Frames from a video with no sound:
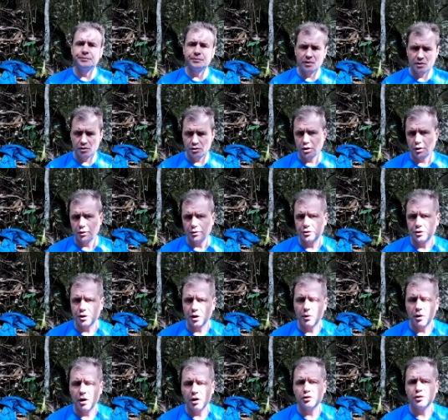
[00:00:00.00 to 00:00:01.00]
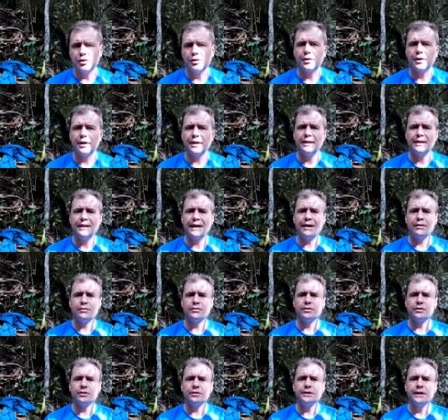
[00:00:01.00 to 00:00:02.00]

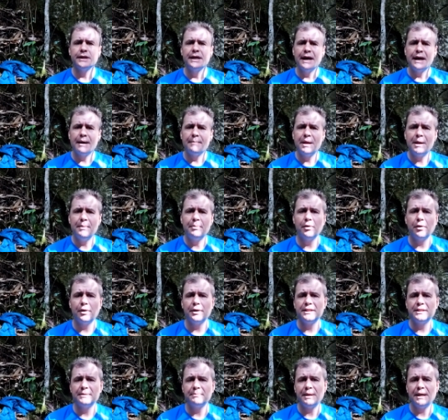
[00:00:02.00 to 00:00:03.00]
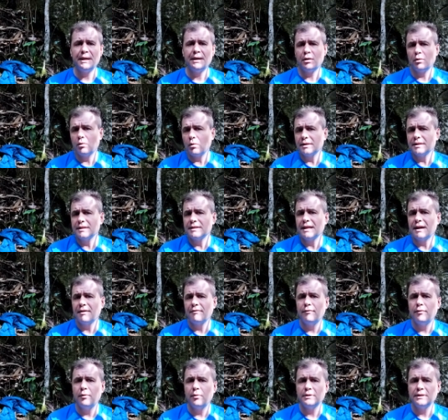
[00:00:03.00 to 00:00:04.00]
130,000, and people are only speaking or understand
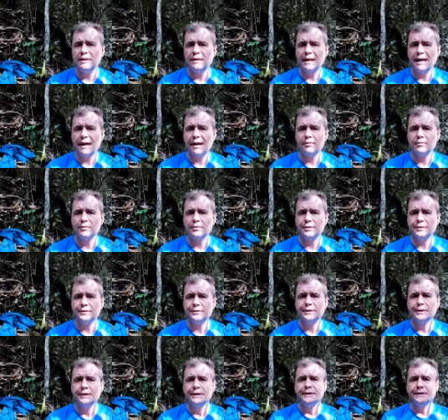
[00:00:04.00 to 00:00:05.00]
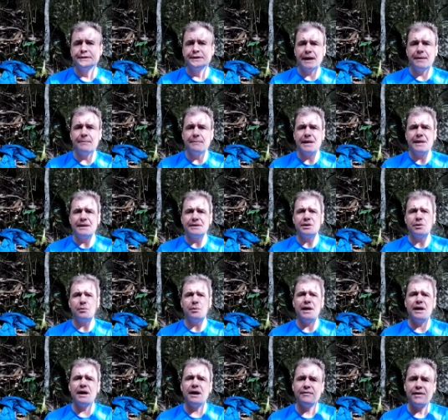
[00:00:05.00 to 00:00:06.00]
40,000, that means that
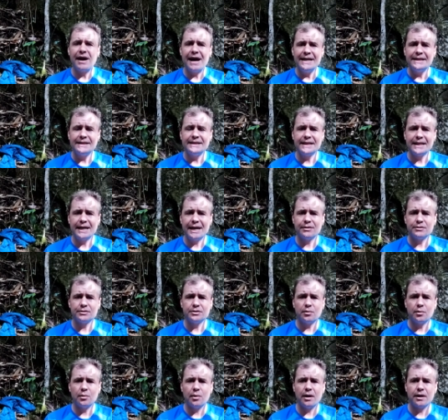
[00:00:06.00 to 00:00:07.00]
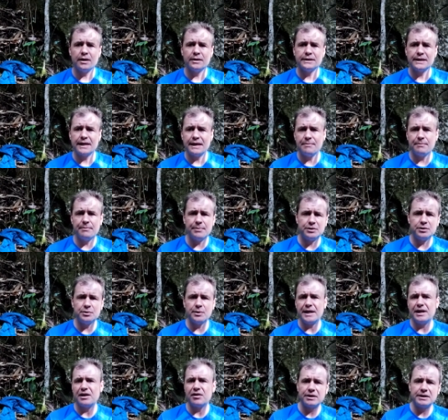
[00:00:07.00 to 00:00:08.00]
we have 80,000 words in
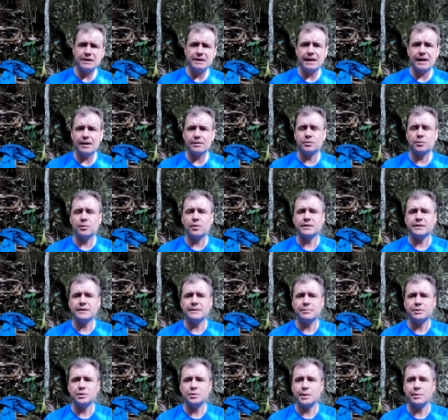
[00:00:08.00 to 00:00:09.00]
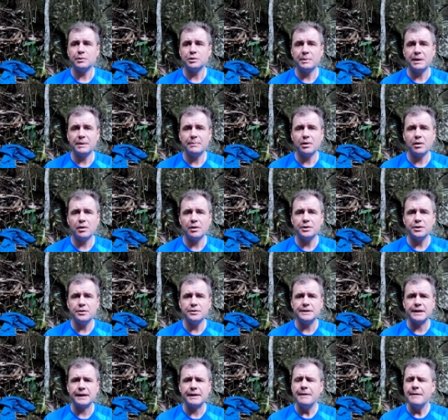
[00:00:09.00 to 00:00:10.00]
between, 90,000 words in between, which people aren't
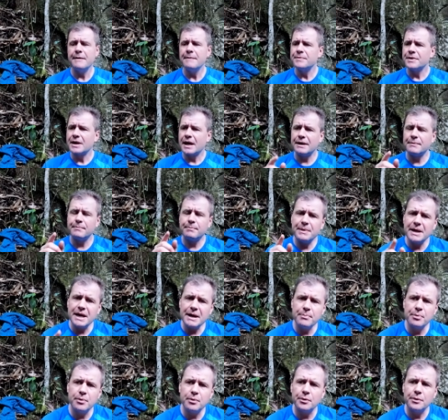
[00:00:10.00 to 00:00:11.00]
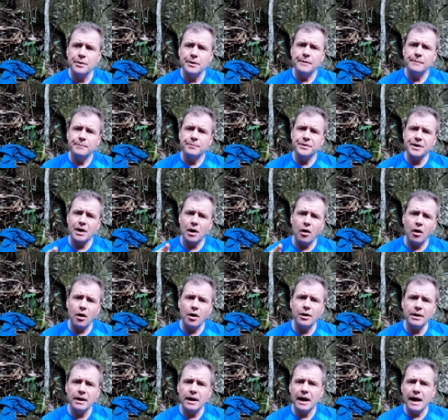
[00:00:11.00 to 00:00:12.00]
using. And people that
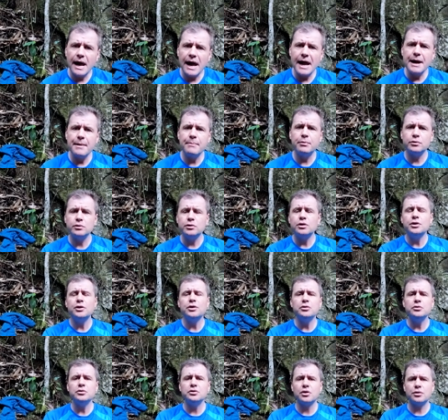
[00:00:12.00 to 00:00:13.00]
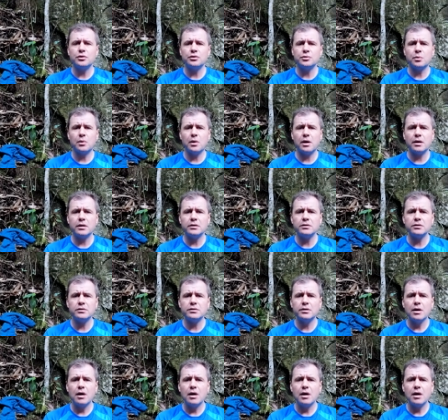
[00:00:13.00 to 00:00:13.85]
aren't able to use those words